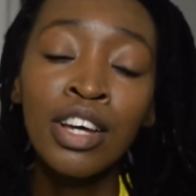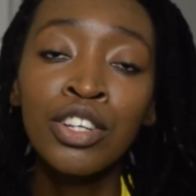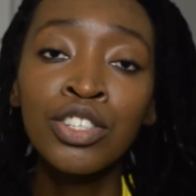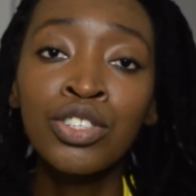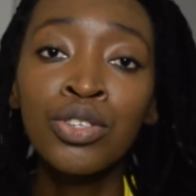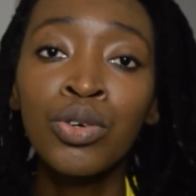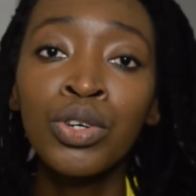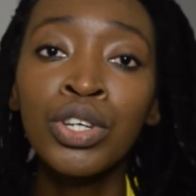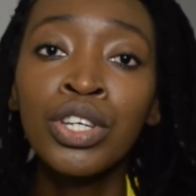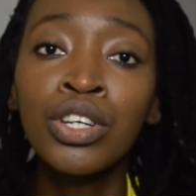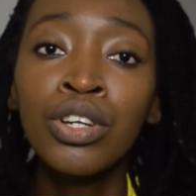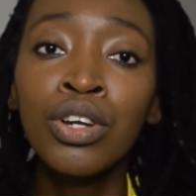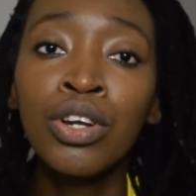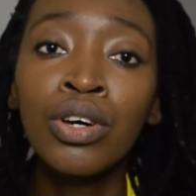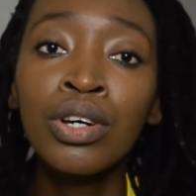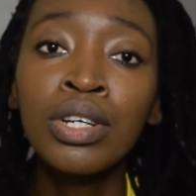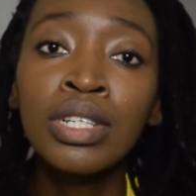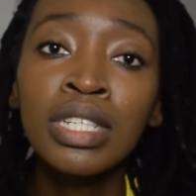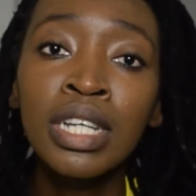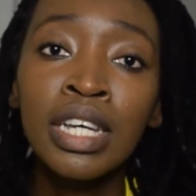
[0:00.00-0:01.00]
So he
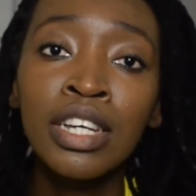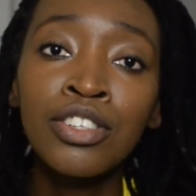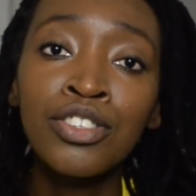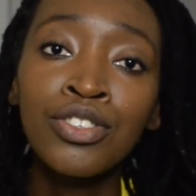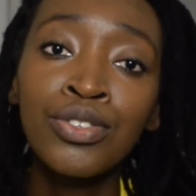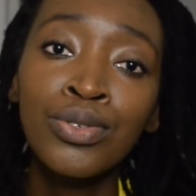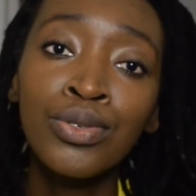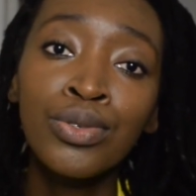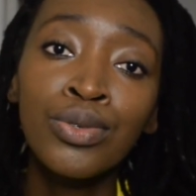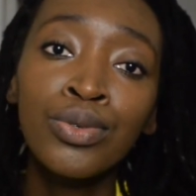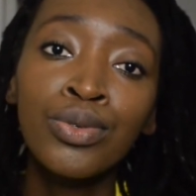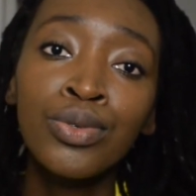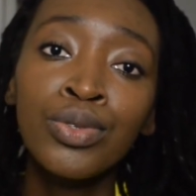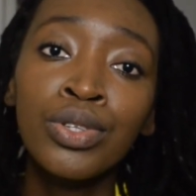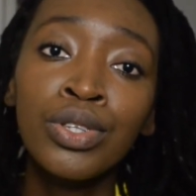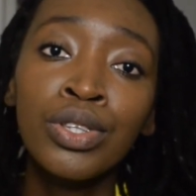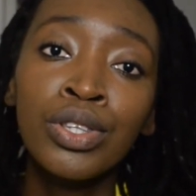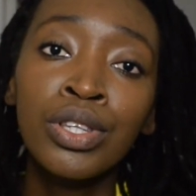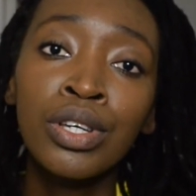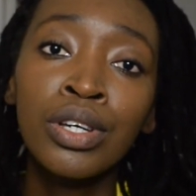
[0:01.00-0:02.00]
looked into
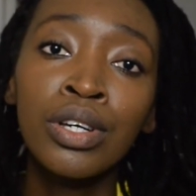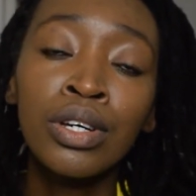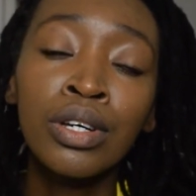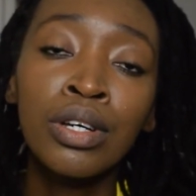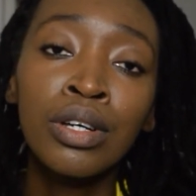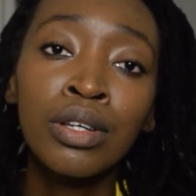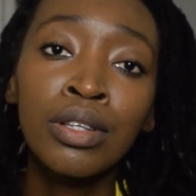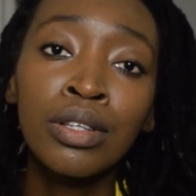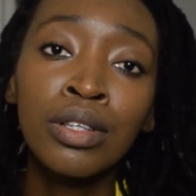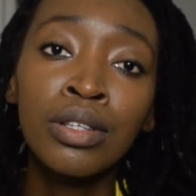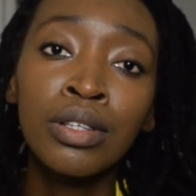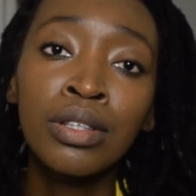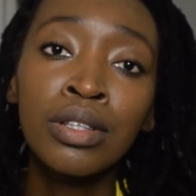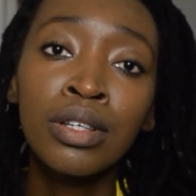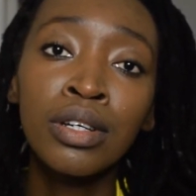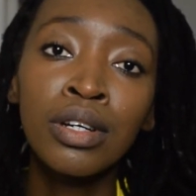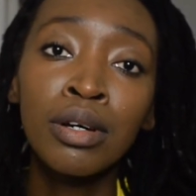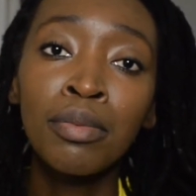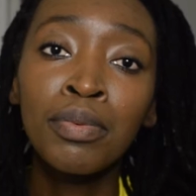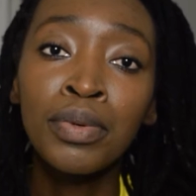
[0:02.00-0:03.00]

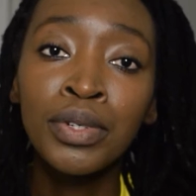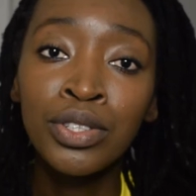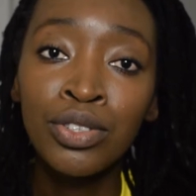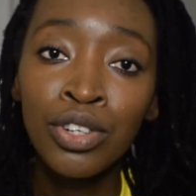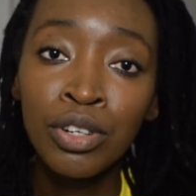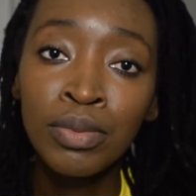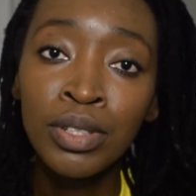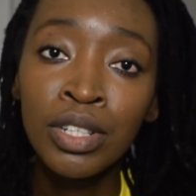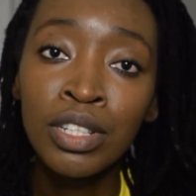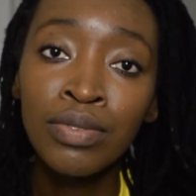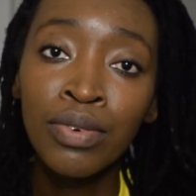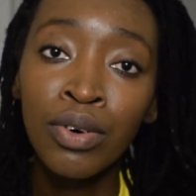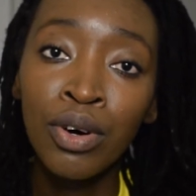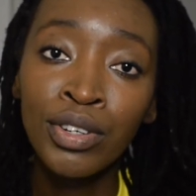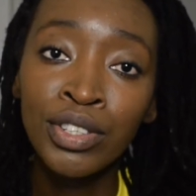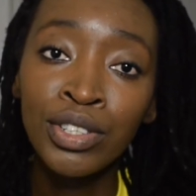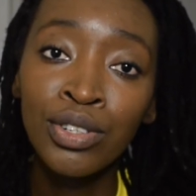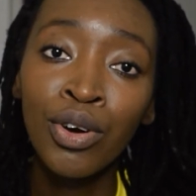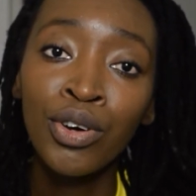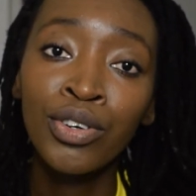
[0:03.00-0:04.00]
the prescriptions for
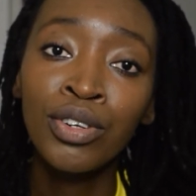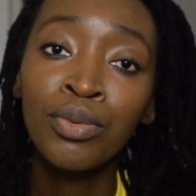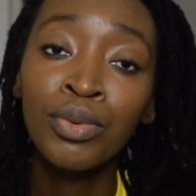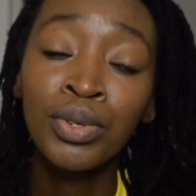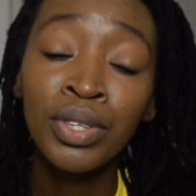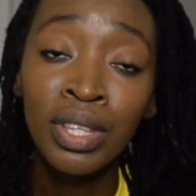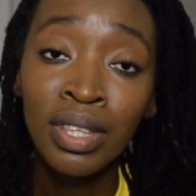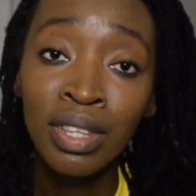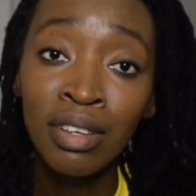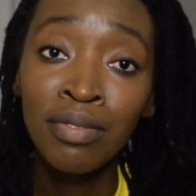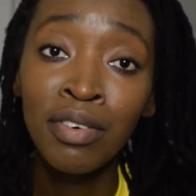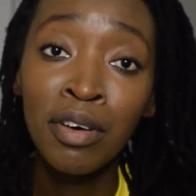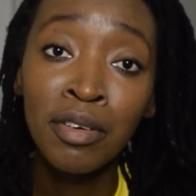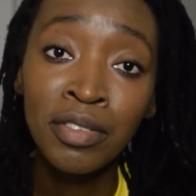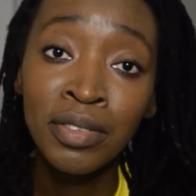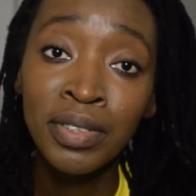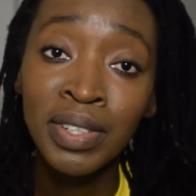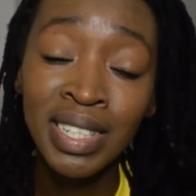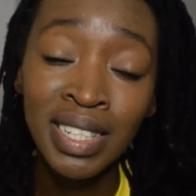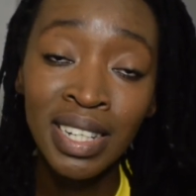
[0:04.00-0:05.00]
oxycodone within the
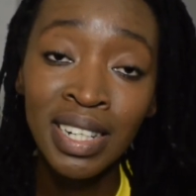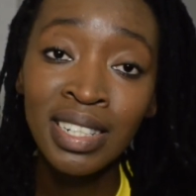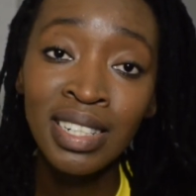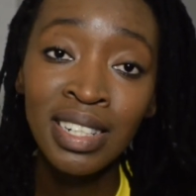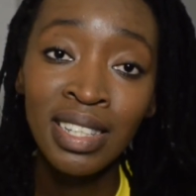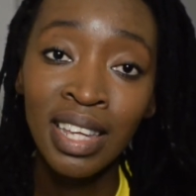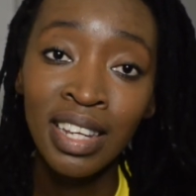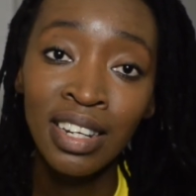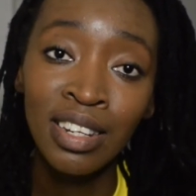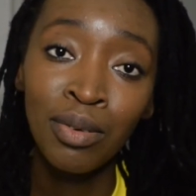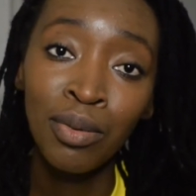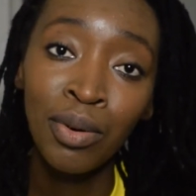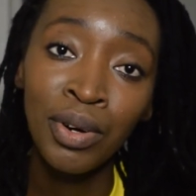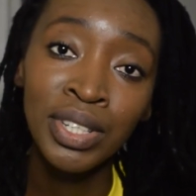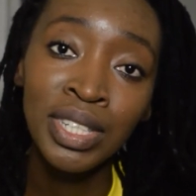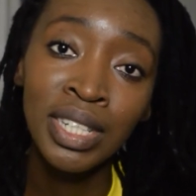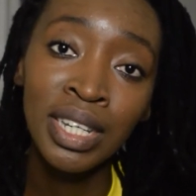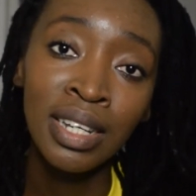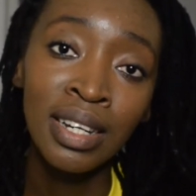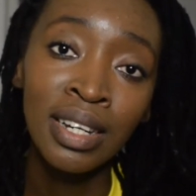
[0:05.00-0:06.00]
facility that he
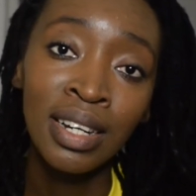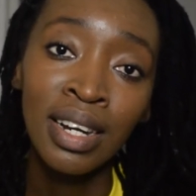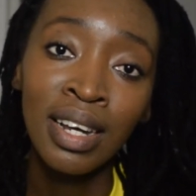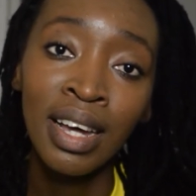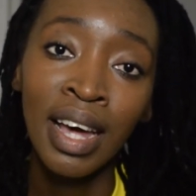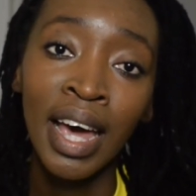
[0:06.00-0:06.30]
works in,